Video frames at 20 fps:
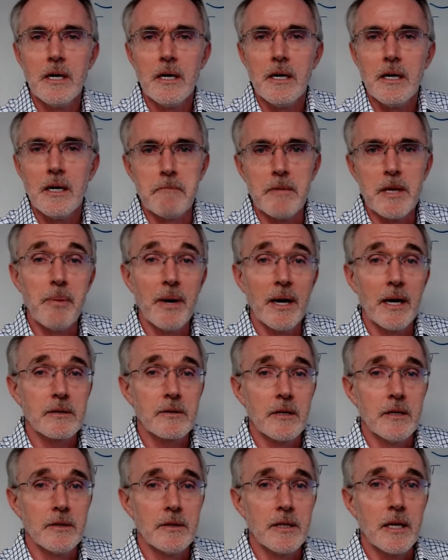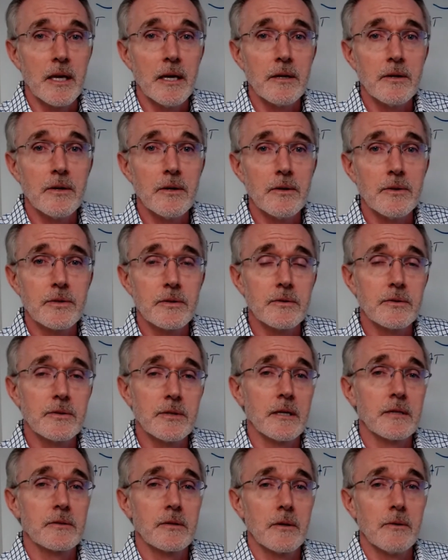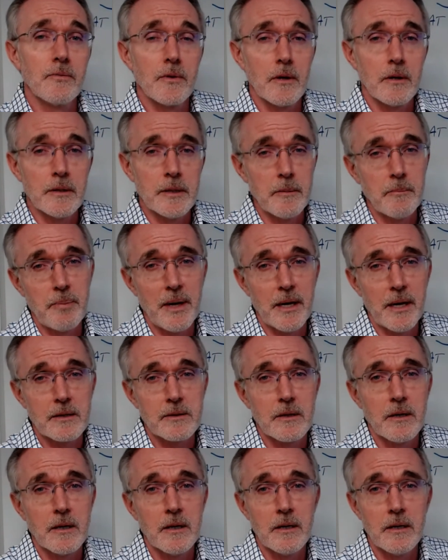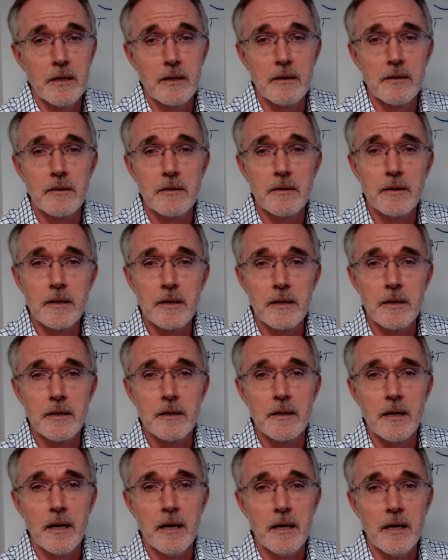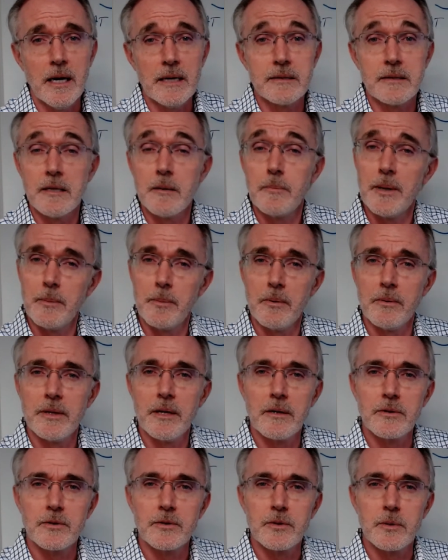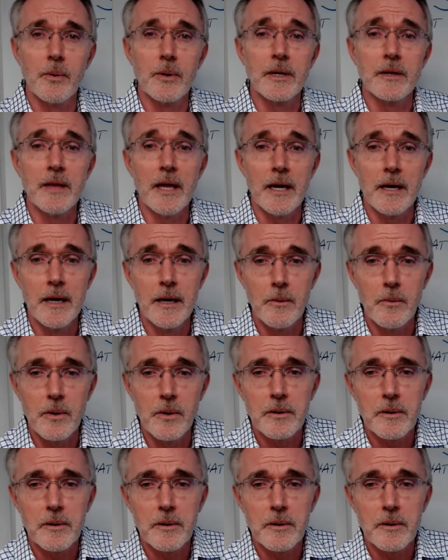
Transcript: impact on the end users and its overall impact on the IT people that are supporting that network.